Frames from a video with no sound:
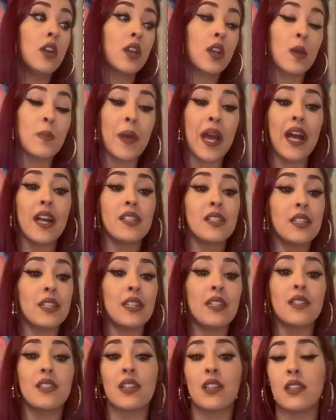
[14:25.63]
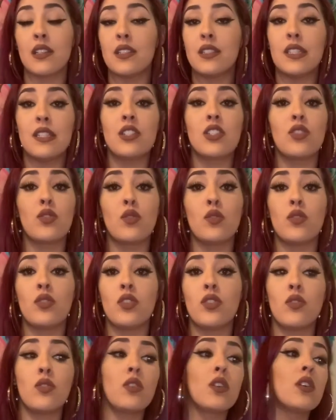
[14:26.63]
capacity to listen to
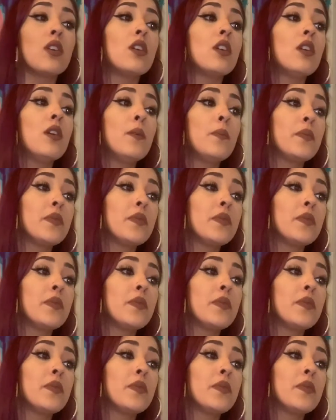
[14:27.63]
your